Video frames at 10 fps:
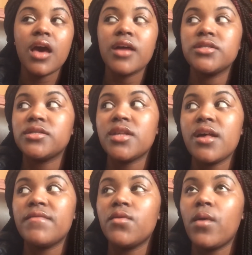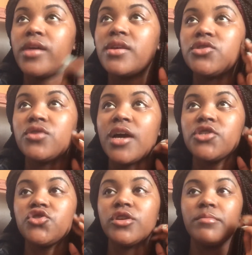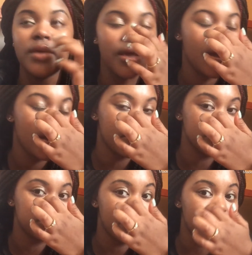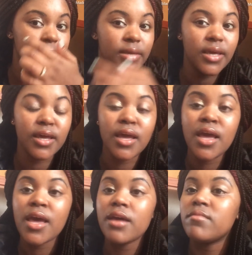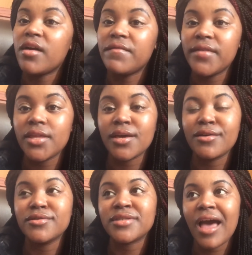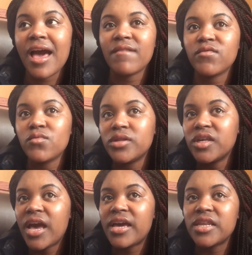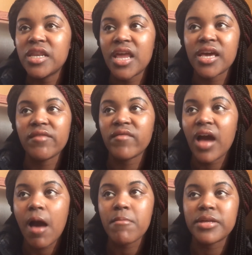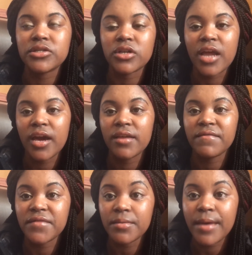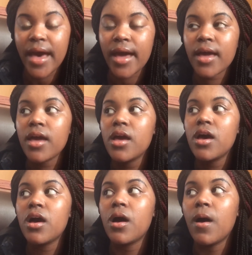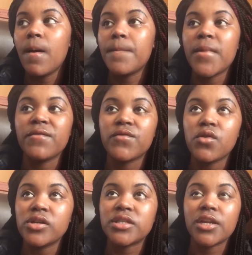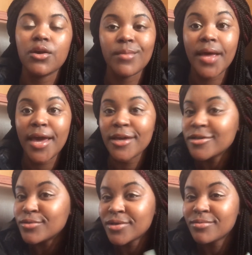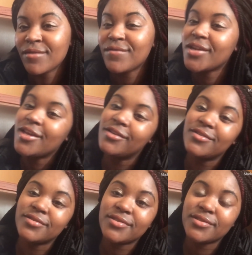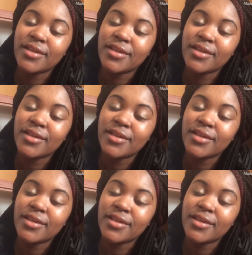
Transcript: I just love the way that you guys treat me and respect me in my videos. I haven't really got any negative comments or negative feedback um, of course, I know my haters watch my videos.